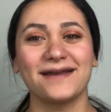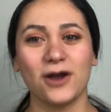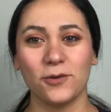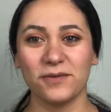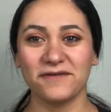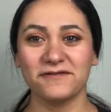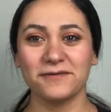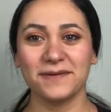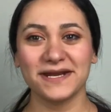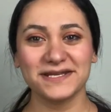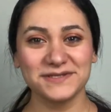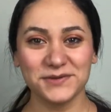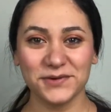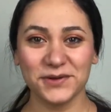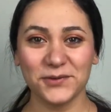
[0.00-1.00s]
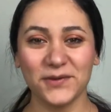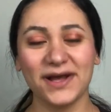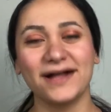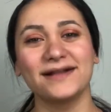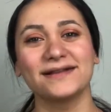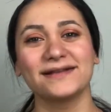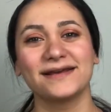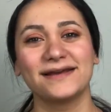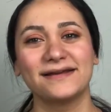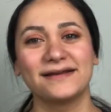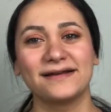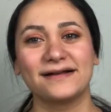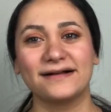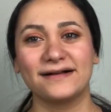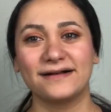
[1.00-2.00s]
everybody's doing well.
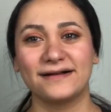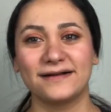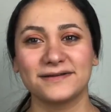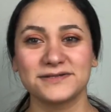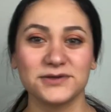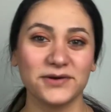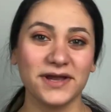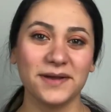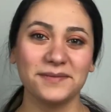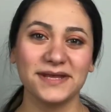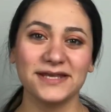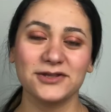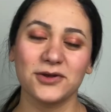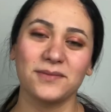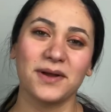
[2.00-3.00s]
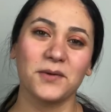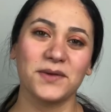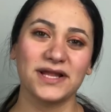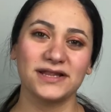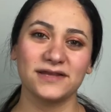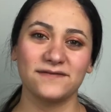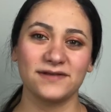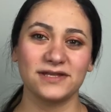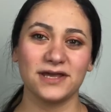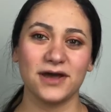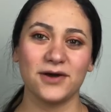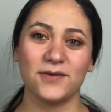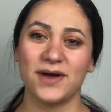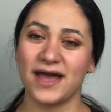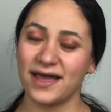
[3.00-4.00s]
Sorry I'm late on my weekly
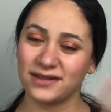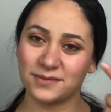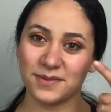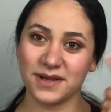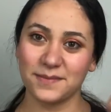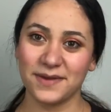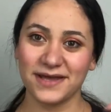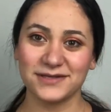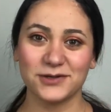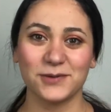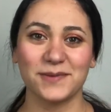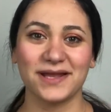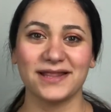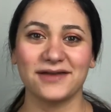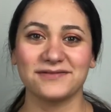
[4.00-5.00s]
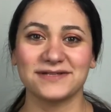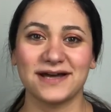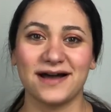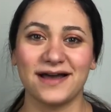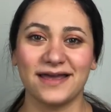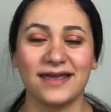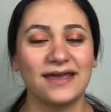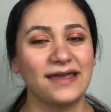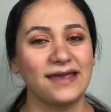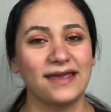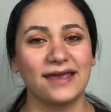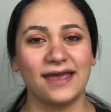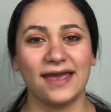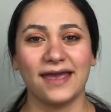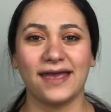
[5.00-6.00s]
video. I had a bug bite on my left eye
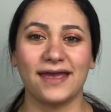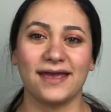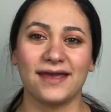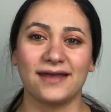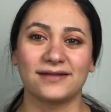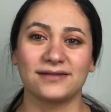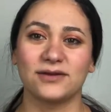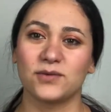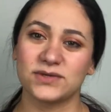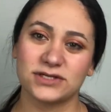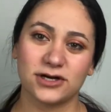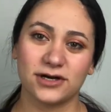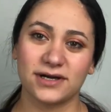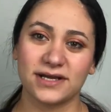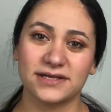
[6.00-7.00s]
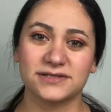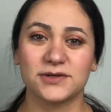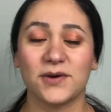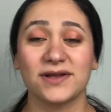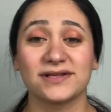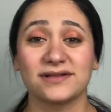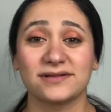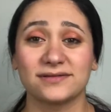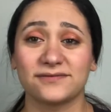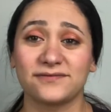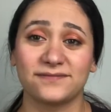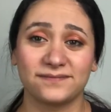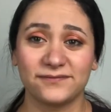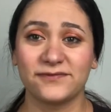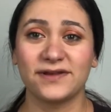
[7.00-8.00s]
and it was hurting, so I didn't
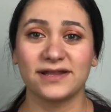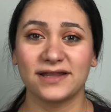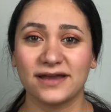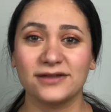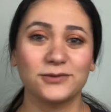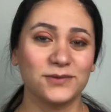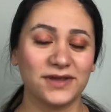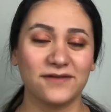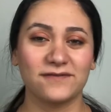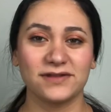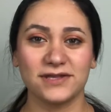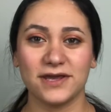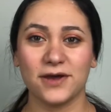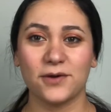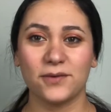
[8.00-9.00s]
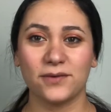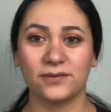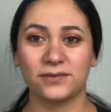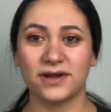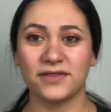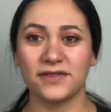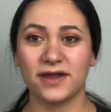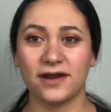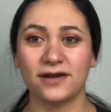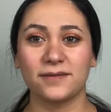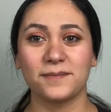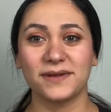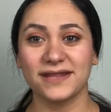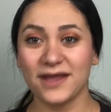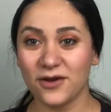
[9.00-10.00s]
feel like doing a video right there.
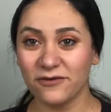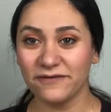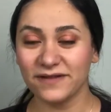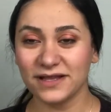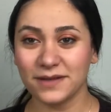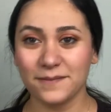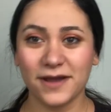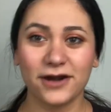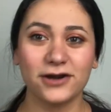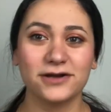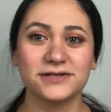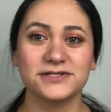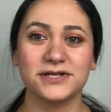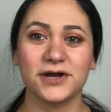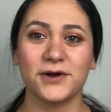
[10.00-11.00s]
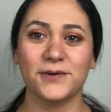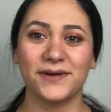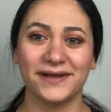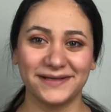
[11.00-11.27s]
But now I'm feeling better, so